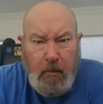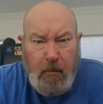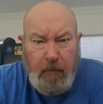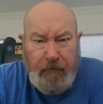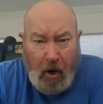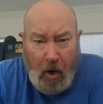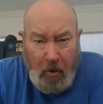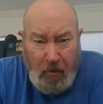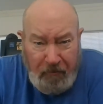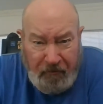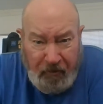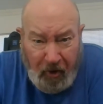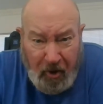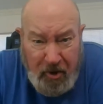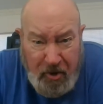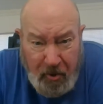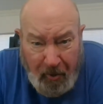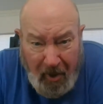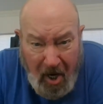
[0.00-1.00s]
Vote
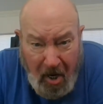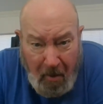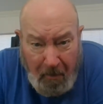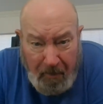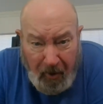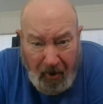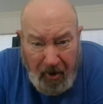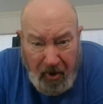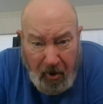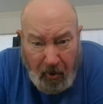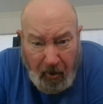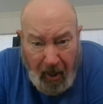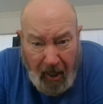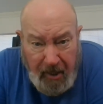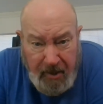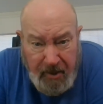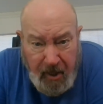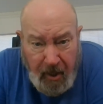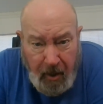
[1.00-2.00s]
for Trump? Are you
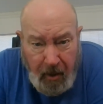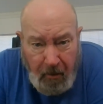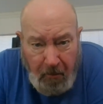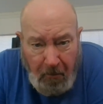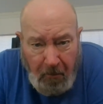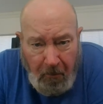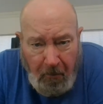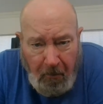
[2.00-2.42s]
crazy?